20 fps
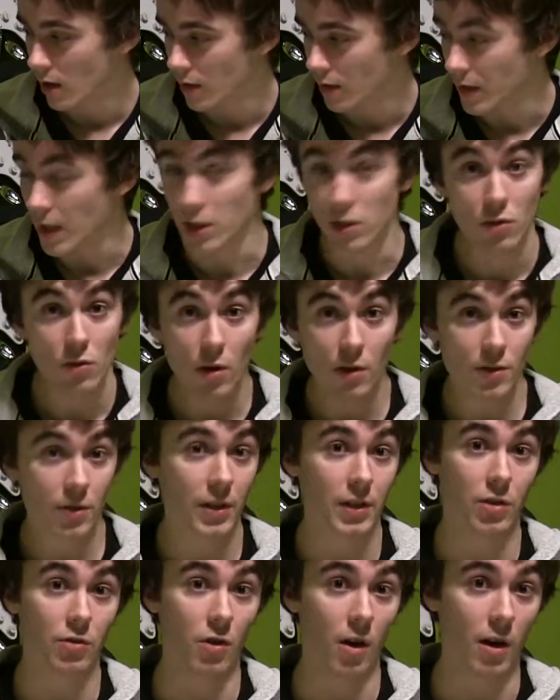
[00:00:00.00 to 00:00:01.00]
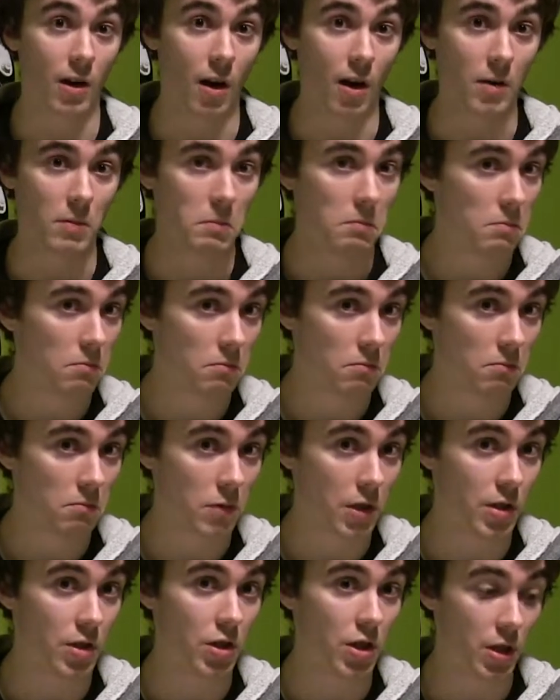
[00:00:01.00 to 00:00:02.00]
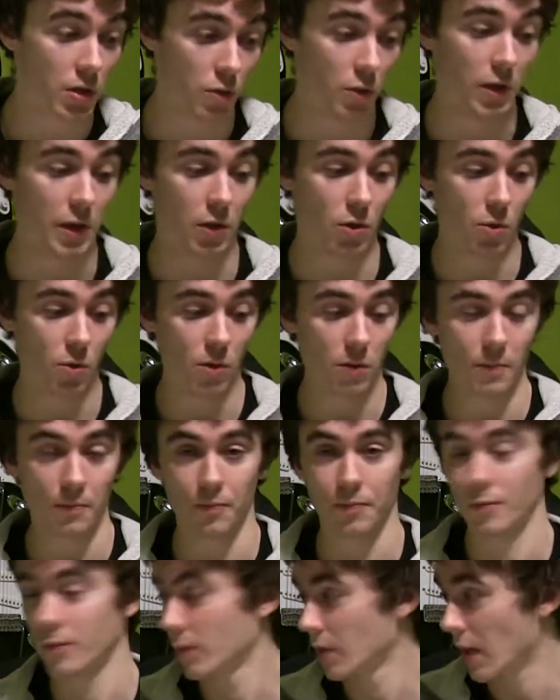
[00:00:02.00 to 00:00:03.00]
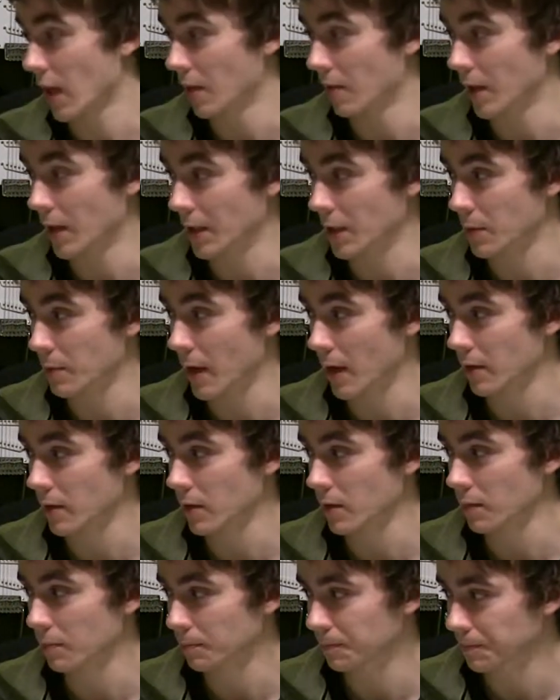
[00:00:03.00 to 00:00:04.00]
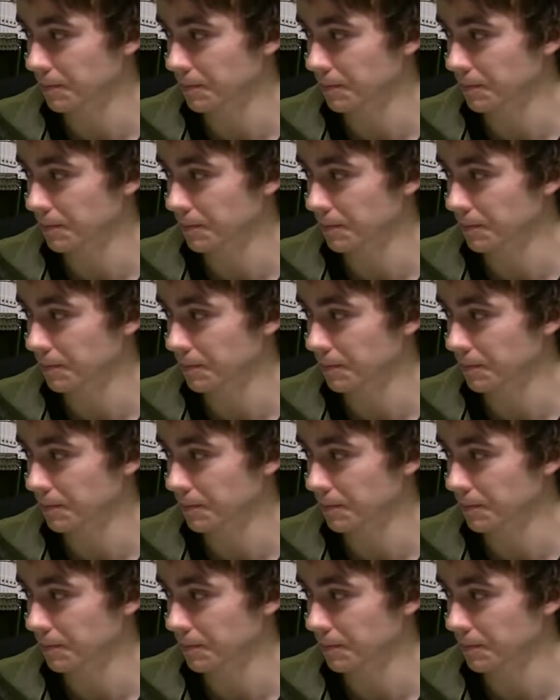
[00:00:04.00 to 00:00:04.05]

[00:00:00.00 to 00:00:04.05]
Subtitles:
then you also get to draw a card, which is really cool, kind of unexpected.